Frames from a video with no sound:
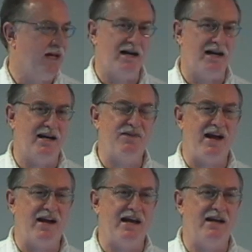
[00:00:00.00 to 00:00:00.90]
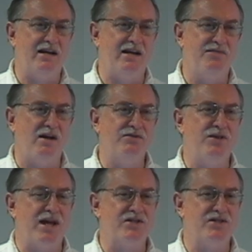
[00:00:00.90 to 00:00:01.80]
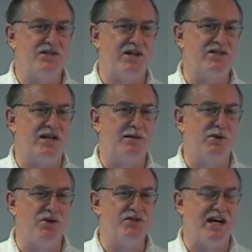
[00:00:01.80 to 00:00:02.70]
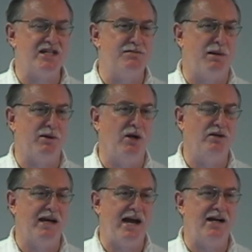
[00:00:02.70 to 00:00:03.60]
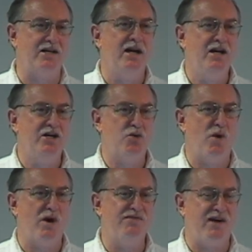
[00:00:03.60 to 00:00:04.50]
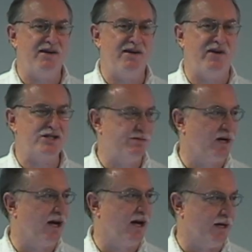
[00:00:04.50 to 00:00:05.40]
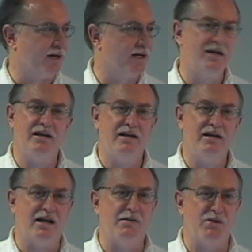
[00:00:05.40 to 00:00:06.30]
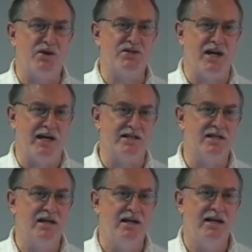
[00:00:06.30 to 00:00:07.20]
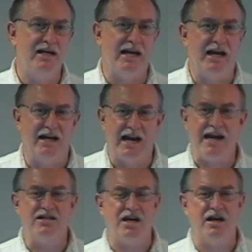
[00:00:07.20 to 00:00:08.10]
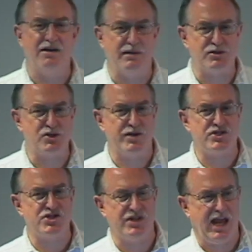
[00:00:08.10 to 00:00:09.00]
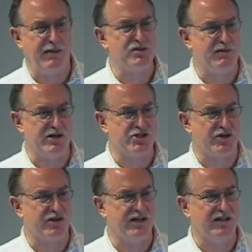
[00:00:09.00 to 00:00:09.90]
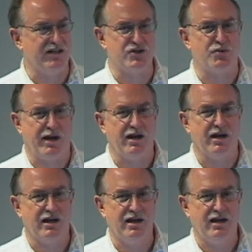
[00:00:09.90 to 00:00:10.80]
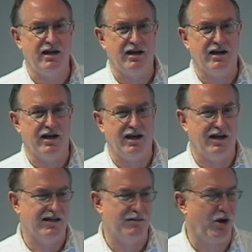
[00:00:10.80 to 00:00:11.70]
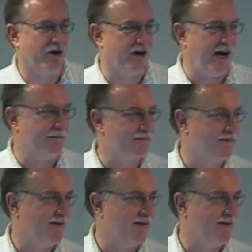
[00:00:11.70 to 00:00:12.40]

And in fact, in fall of two thousand six, the computer science department only had twenty-five freshmen come in, in computer science. And eighteen of them switched to the games major in the first week in, in the program.